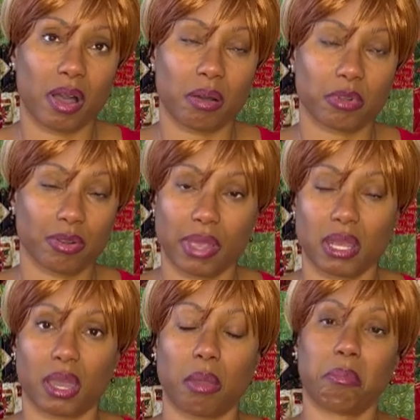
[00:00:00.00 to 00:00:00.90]
creating
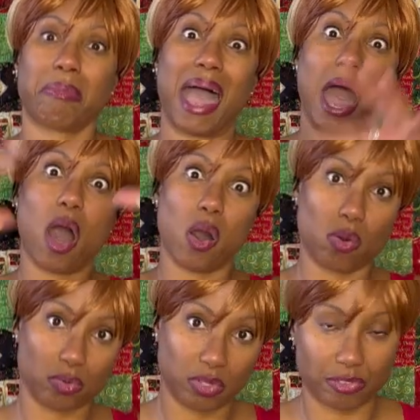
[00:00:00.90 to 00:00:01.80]
a
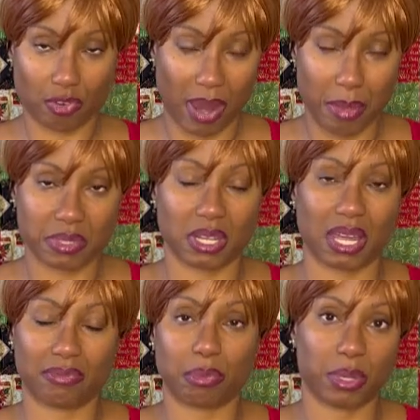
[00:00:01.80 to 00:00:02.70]
mound of scraps that have
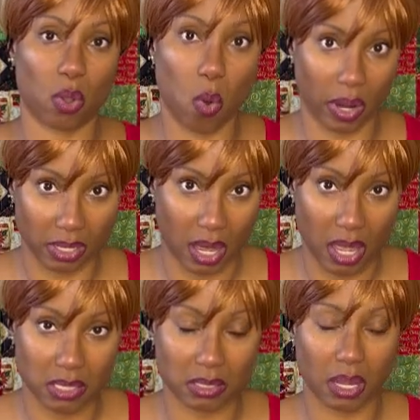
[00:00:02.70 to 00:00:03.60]
to be
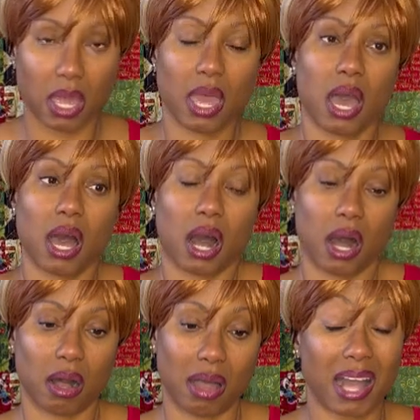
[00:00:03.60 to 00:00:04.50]
organized.
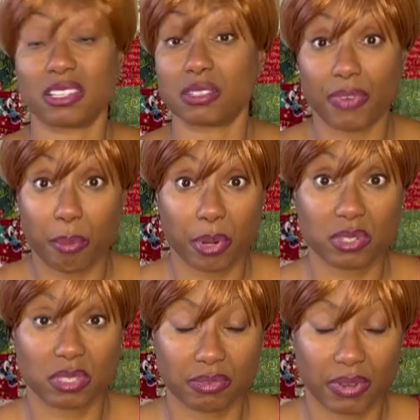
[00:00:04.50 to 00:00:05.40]
I just
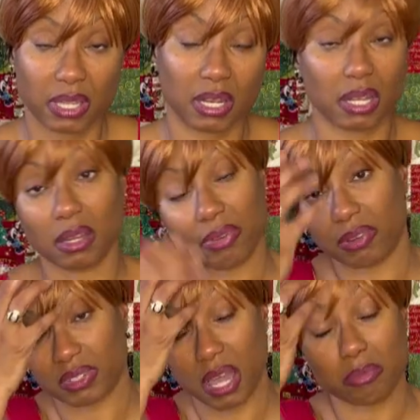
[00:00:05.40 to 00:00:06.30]
personally find that I never have
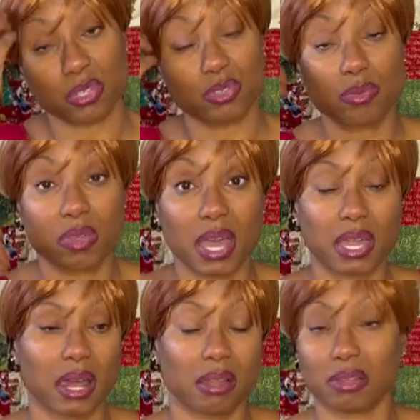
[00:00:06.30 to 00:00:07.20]
time to do that.
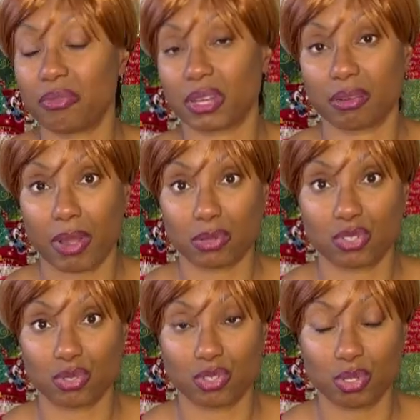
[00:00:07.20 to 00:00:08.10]
I'll never get around
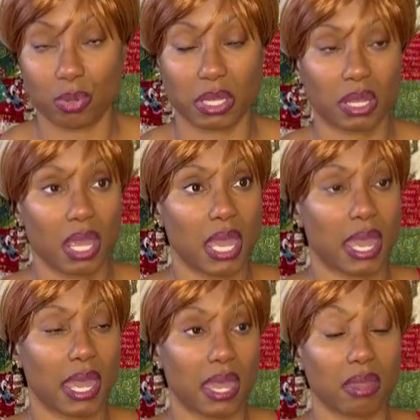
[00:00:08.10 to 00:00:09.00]
to it.
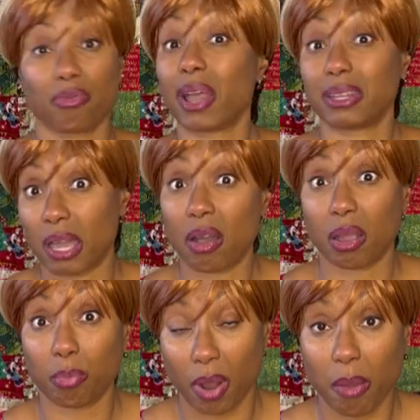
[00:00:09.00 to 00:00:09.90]
And right now I can
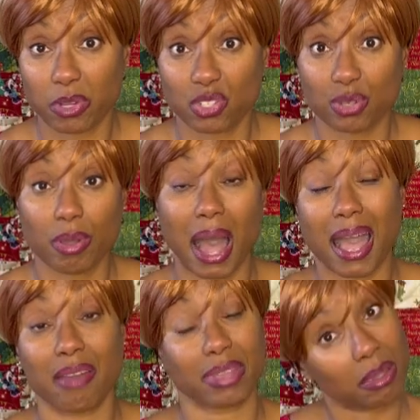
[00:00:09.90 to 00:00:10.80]
promise you I have
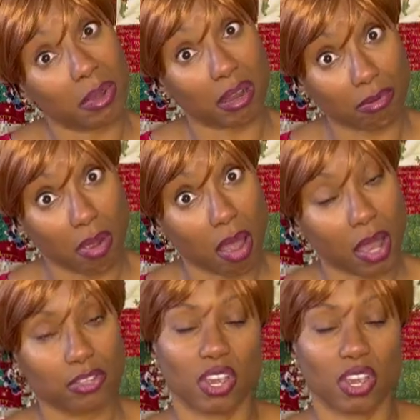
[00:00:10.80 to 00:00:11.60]
in my garage